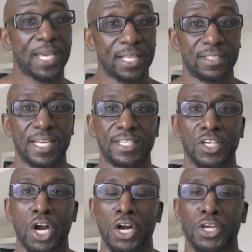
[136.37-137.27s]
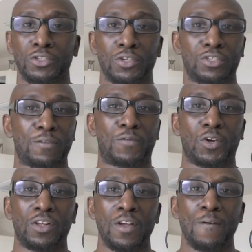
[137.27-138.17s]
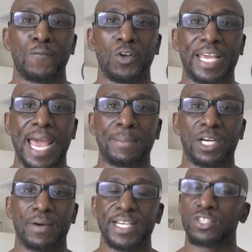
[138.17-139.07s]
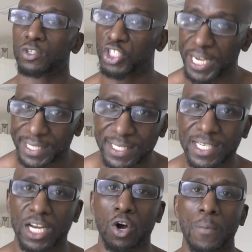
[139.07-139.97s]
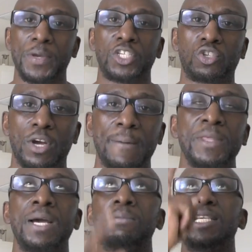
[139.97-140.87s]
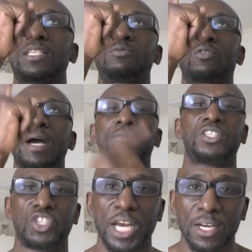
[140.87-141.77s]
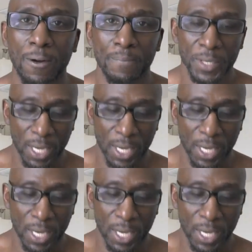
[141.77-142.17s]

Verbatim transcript: calisthenics and cardio. So it's a full full gamut, all right? So check this out. I hope you enjoy it. Please subscribe to this channel.